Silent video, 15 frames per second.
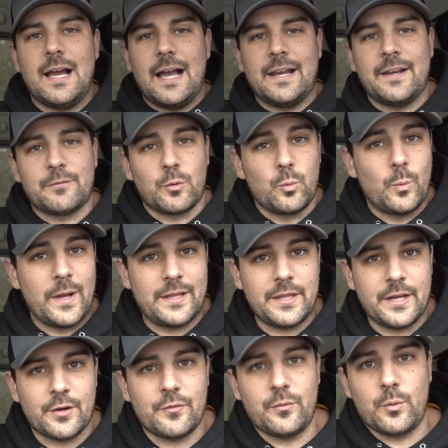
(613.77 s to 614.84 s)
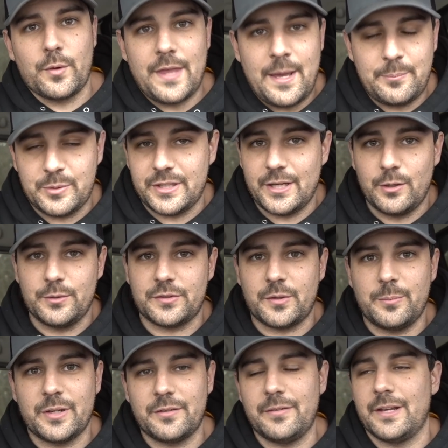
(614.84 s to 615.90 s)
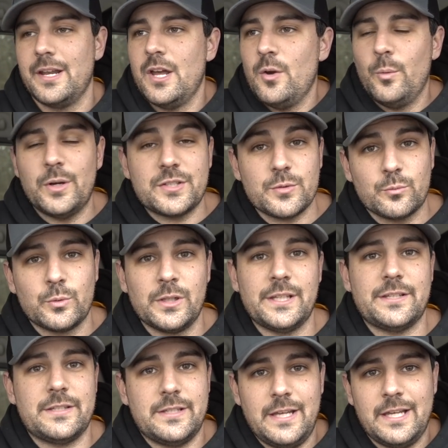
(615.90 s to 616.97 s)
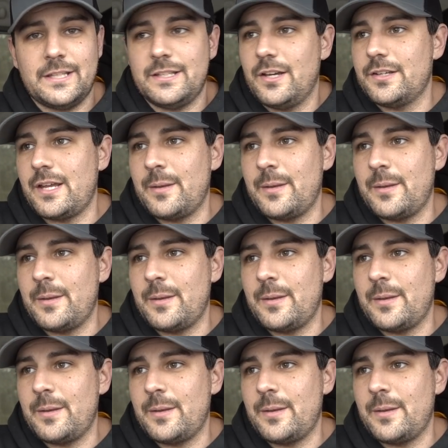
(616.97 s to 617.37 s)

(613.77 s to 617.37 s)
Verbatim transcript: I never went there for that, but they hosted a big event, which really, it does.